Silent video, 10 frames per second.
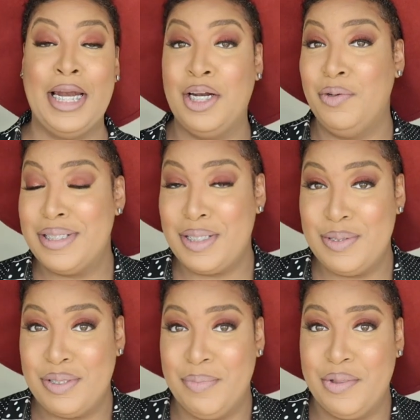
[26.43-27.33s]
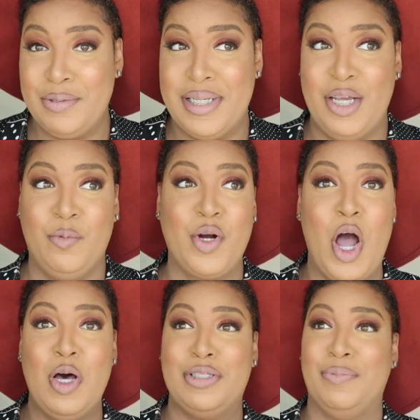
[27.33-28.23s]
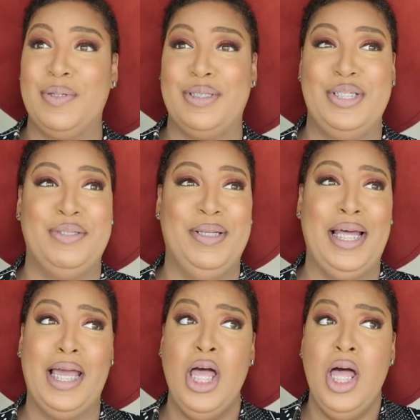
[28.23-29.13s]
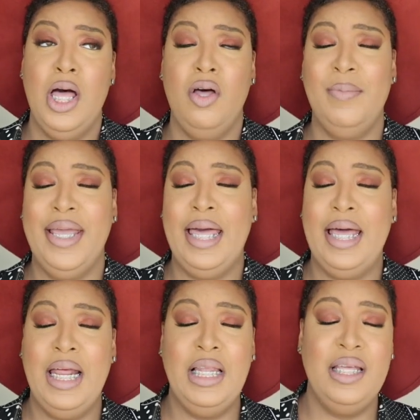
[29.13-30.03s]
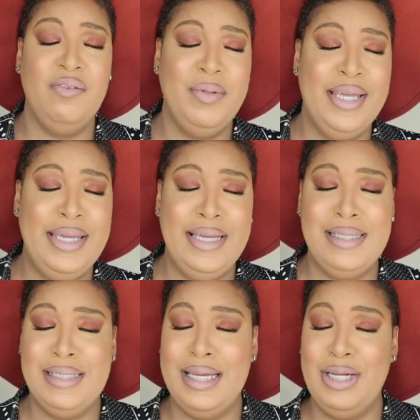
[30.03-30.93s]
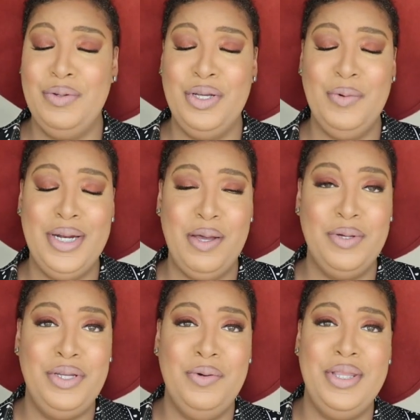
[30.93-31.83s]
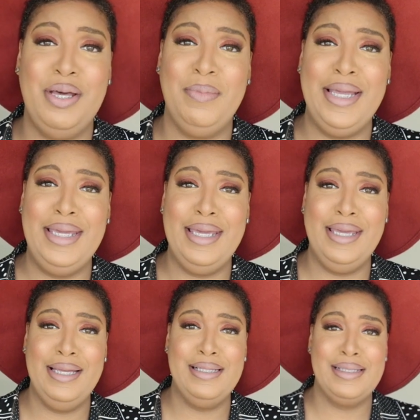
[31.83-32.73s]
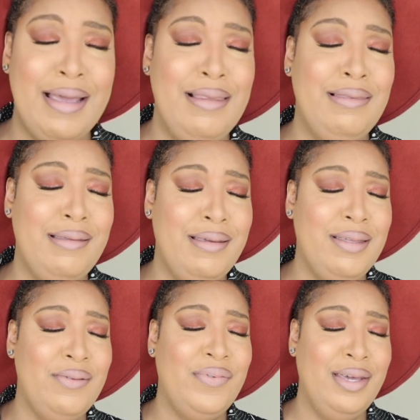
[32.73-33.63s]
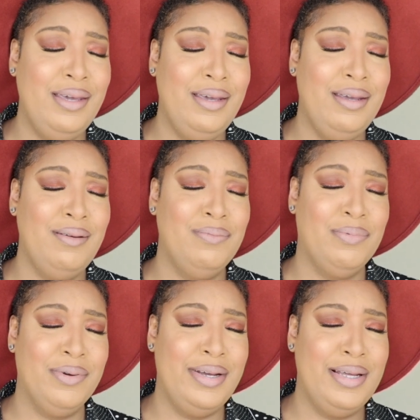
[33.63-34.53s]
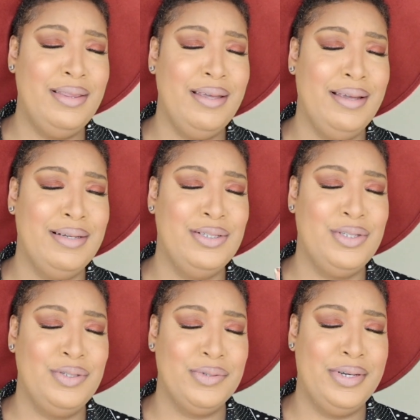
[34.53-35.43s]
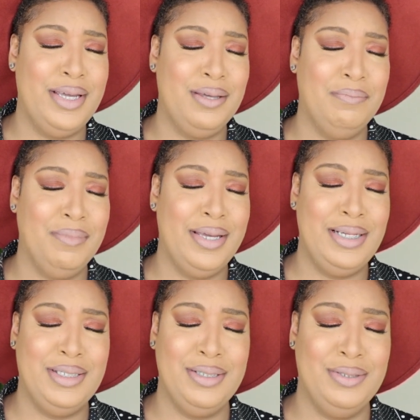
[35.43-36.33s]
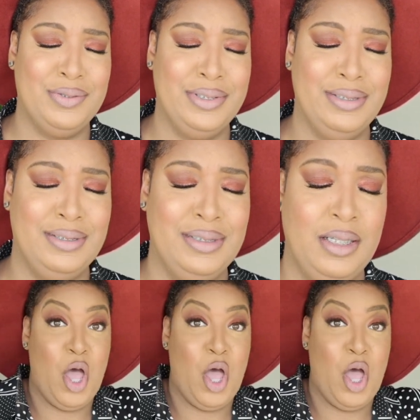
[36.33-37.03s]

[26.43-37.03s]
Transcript: And I know it's close to Mother's Day and we're all supposed to just be like, oh my God, I love my kids and I don't know what I would do without my kids. I live, eat, breathe, and drink my children.